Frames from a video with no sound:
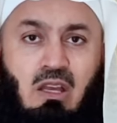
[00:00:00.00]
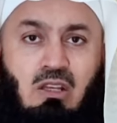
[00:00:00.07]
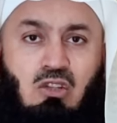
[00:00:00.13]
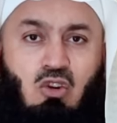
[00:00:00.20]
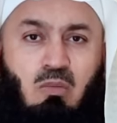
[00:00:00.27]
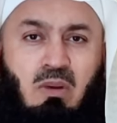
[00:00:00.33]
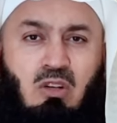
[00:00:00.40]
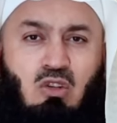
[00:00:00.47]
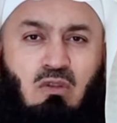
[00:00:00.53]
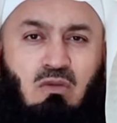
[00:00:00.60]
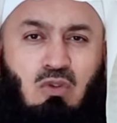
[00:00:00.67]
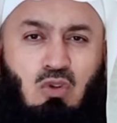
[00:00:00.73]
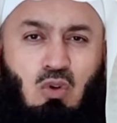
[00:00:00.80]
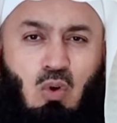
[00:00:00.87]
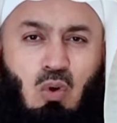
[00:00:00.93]
so much
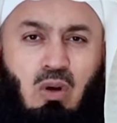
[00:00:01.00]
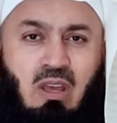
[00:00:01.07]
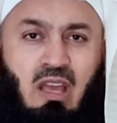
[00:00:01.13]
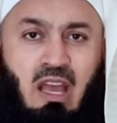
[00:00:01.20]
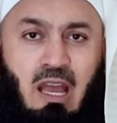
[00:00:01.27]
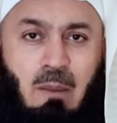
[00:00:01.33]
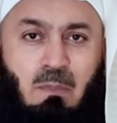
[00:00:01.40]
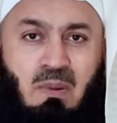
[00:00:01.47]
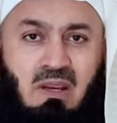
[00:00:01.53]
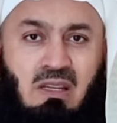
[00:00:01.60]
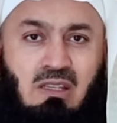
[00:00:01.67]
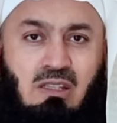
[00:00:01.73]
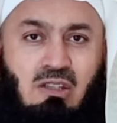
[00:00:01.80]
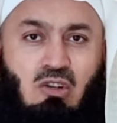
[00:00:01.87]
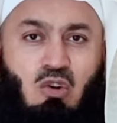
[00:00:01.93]
of joy,
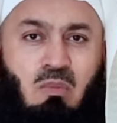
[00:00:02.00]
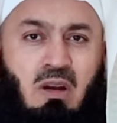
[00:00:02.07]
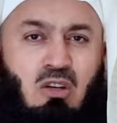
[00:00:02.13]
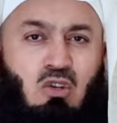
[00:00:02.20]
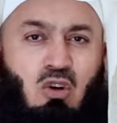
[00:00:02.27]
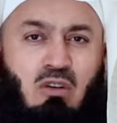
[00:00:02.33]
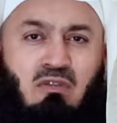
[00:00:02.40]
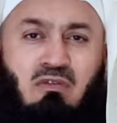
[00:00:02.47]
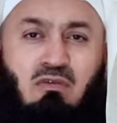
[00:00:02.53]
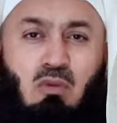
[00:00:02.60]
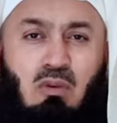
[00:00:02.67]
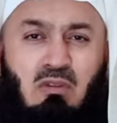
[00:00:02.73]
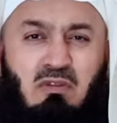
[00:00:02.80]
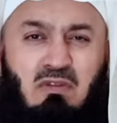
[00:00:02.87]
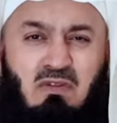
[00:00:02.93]
happiness, so much of
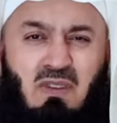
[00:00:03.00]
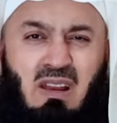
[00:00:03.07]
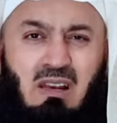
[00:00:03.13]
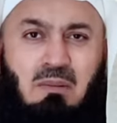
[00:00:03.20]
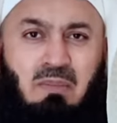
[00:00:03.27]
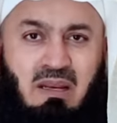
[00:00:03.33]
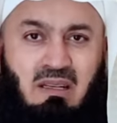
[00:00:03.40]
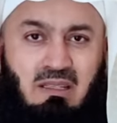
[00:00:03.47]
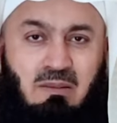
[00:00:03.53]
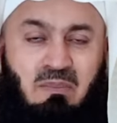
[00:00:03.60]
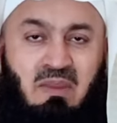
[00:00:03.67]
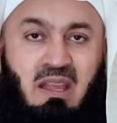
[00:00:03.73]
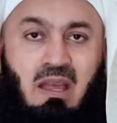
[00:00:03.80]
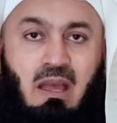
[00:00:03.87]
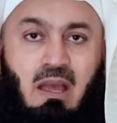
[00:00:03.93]
fulfillment